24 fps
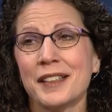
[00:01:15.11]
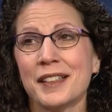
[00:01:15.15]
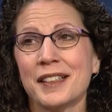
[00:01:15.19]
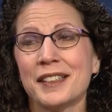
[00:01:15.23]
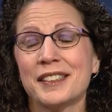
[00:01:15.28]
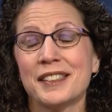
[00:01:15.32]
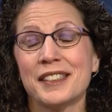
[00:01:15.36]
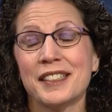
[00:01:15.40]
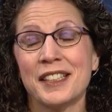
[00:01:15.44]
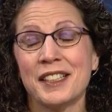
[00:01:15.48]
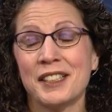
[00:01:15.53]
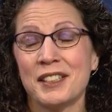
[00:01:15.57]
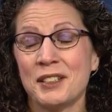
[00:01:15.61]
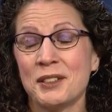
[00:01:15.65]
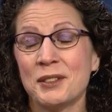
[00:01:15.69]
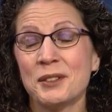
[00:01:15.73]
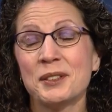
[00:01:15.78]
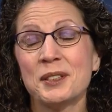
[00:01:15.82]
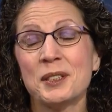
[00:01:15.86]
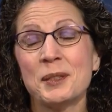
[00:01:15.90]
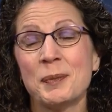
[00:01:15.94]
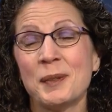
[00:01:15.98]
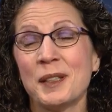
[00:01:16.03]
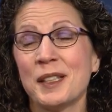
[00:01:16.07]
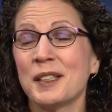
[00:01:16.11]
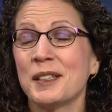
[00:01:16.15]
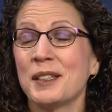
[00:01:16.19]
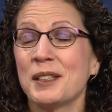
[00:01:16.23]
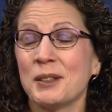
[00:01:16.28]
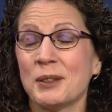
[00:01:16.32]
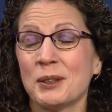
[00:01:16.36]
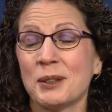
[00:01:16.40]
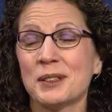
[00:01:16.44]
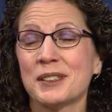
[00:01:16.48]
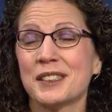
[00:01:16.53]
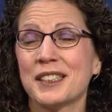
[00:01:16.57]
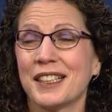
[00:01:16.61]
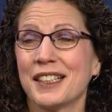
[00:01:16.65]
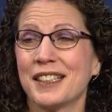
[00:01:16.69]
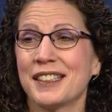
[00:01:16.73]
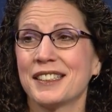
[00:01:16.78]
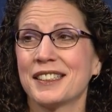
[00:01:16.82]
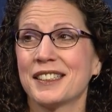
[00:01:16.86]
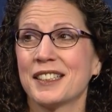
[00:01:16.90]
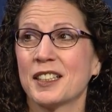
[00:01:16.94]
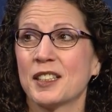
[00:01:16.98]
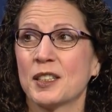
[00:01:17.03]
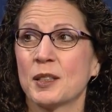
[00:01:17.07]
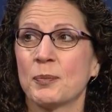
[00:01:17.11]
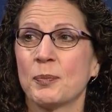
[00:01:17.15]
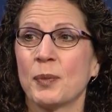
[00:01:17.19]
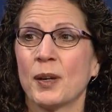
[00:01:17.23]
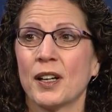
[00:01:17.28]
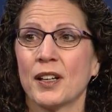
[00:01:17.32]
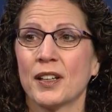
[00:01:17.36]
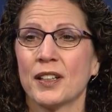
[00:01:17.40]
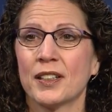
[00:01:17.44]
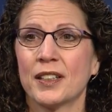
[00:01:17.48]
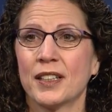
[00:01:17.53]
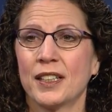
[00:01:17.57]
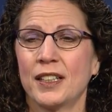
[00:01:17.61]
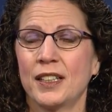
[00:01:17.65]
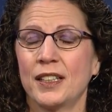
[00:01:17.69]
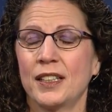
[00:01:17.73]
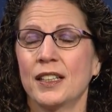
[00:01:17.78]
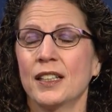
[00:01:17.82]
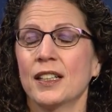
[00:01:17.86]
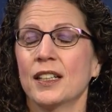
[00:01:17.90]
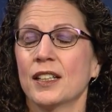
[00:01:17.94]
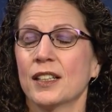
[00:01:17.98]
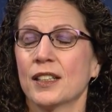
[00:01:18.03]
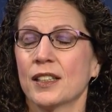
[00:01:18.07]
it used to be in the old days that the party